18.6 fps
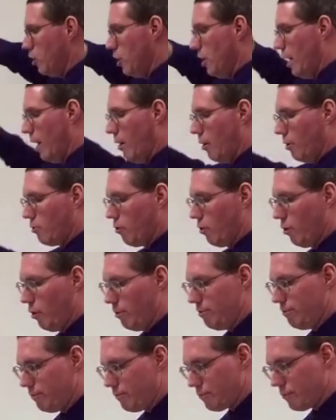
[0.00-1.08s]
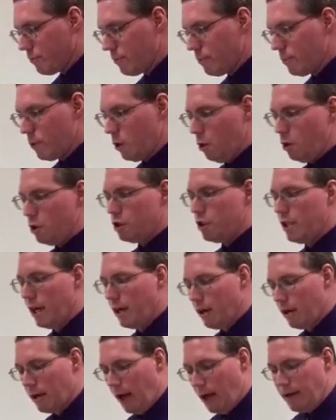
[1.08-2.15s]
generic term or
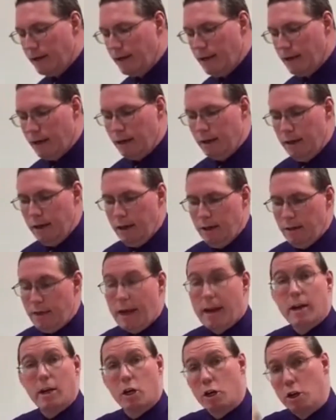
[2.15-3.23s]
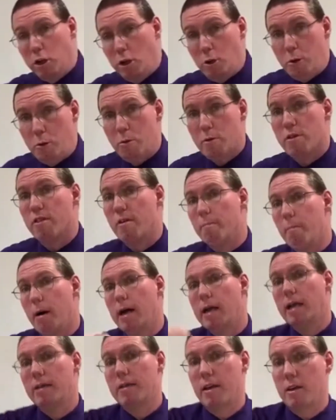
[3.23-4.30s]
generic idea that includes the
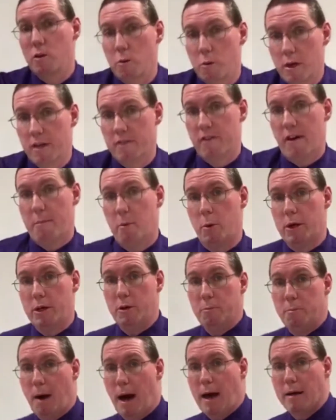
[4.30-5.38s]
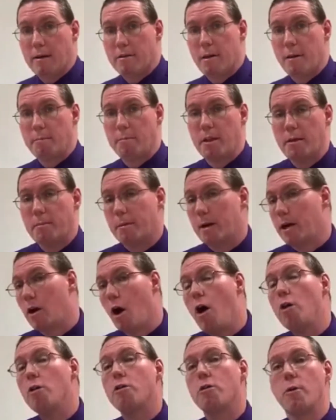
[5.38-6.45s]
money that you give up when you buy something, but it
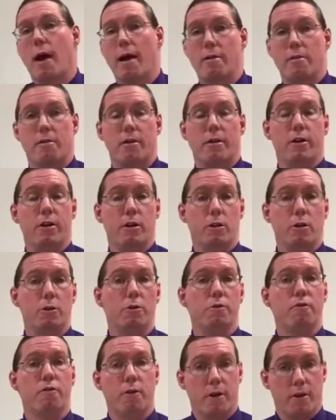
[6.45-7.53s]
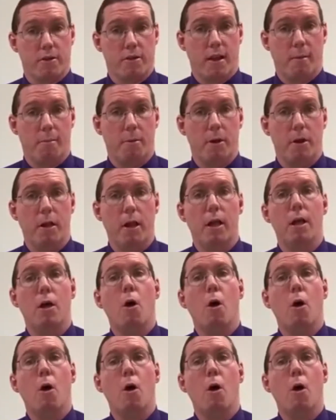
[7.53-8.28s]
also has to include, for example,